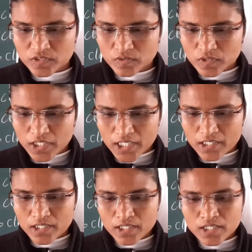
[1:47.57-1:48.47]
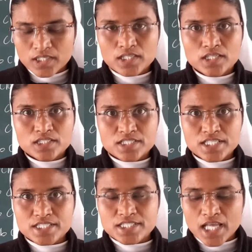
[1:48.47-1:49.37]
Okay,
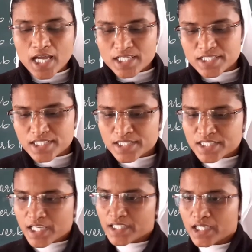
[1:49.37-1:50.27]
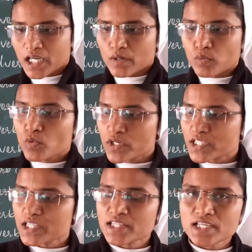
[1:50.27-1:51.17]
she sat inside the car. Who
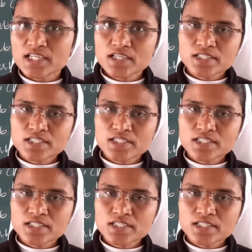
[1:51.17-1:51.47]
is inside the